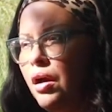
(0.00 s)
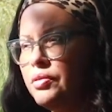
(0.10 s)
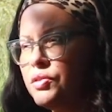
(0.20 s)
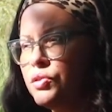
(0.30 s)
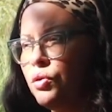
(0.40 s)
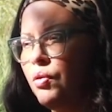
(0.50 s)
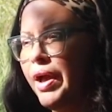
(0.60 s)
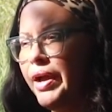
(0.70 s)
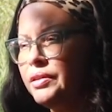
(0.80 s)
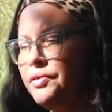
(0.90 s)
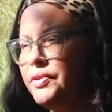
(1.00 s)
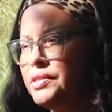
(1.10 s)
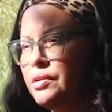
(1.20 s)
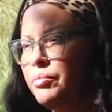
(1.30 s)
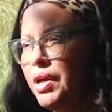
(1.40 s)
So
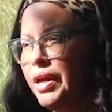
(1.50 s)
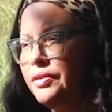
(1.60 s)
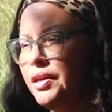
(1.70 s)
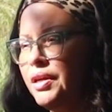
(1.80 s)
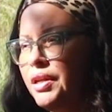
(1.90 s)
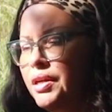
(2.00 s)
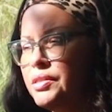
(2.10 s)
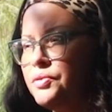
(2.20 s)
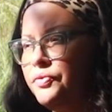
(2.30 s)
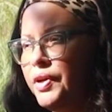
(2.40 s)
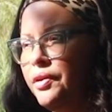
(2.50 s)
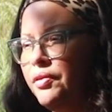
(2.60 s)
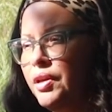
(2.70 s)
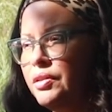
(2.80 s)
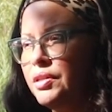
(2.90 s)
activism, I think it is
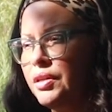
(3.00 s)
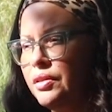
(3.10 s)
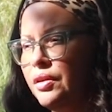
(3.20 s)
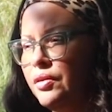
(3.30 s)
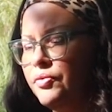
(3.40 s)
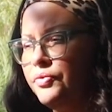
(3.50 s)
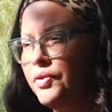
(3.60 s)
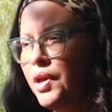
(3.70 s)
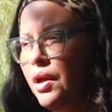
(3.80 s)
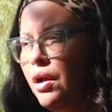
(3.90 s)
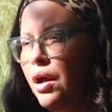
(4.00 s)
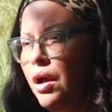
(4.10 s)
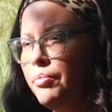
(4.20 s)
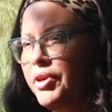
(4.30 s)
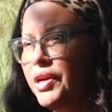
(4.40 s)
very addictive,
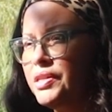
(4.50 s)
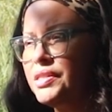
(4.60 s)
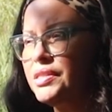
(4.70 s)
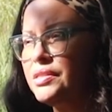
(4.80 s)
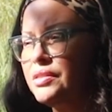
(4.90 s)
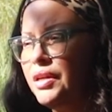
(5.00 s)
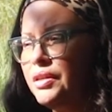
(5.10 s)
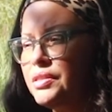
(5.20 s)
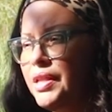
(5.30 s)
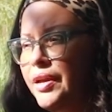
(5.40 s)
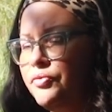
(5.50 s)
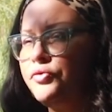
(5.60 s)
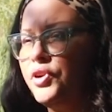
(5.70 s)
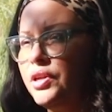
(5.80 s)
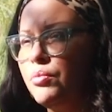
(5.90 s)
because it's like
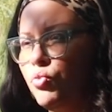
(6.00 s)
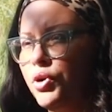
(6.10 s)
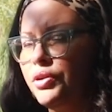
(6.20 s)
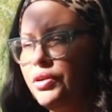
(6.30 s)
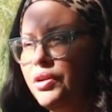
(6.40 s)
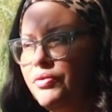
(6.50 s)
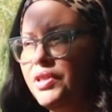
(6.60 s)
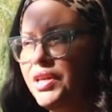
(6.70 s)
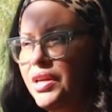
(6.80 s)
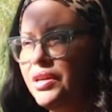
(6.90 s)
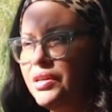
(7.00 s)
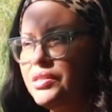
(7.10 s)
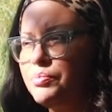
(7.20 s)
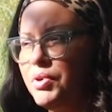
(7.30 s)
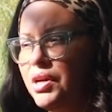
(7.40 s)
freedom work. It really
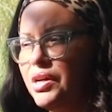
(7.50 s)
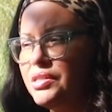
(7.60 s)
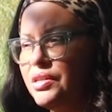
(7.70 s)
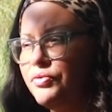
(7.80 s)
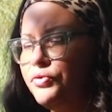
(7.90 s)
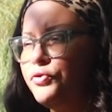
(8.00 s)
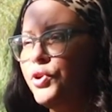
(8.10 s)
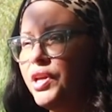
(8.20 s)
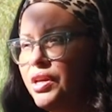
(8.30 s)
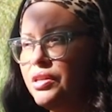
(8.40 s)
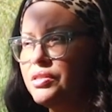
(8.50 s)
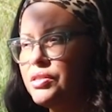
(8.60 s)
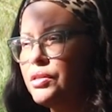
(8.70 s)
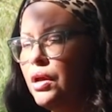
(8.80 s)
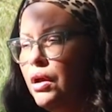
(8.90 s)
is, because it frees